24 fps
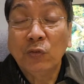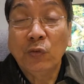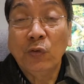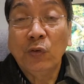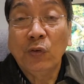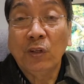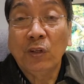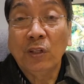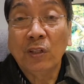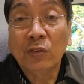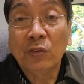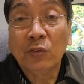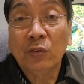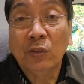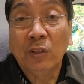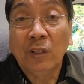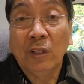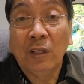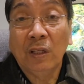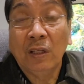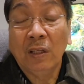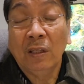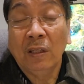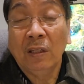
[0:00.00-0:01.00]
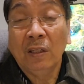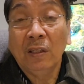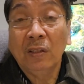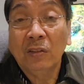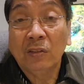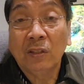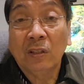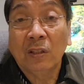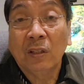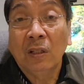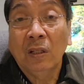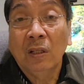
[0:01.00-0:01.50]
for us today is
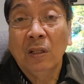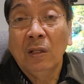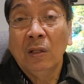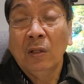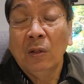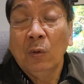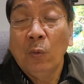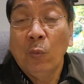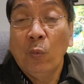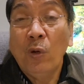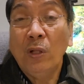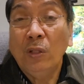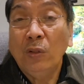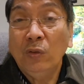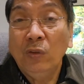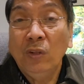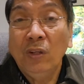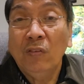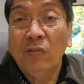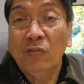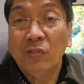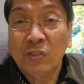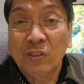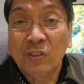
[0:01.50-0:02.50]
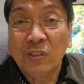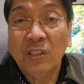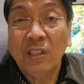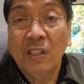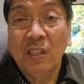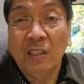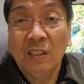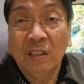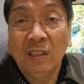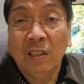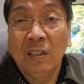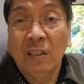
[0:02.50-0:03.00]
that what you have
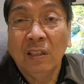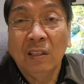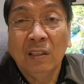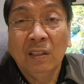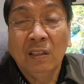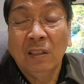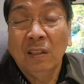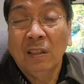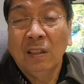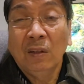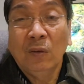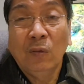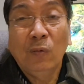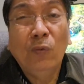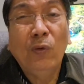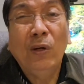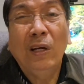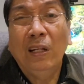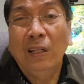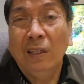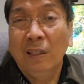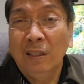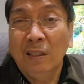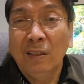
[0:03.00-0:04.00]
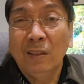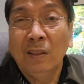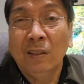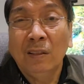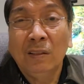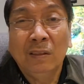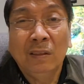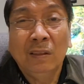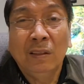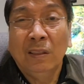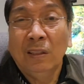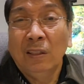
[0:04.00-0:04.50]
seen, well,
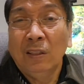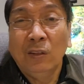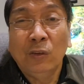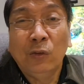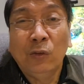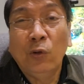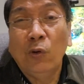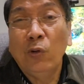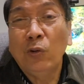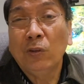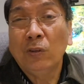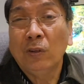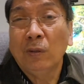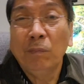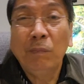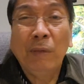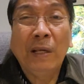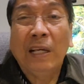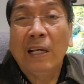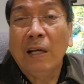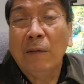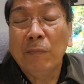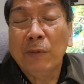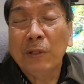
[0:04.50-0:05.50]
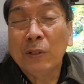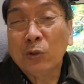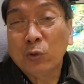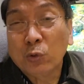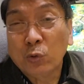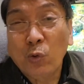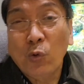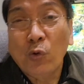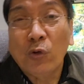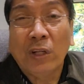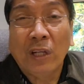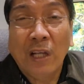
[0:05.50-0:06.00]
don't make up a
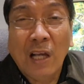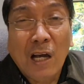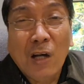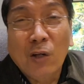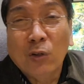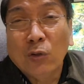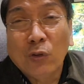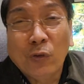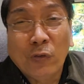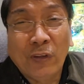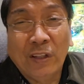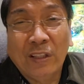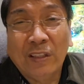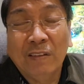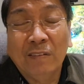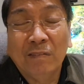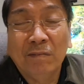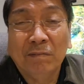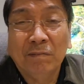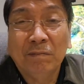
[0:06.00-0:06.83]
story out of it.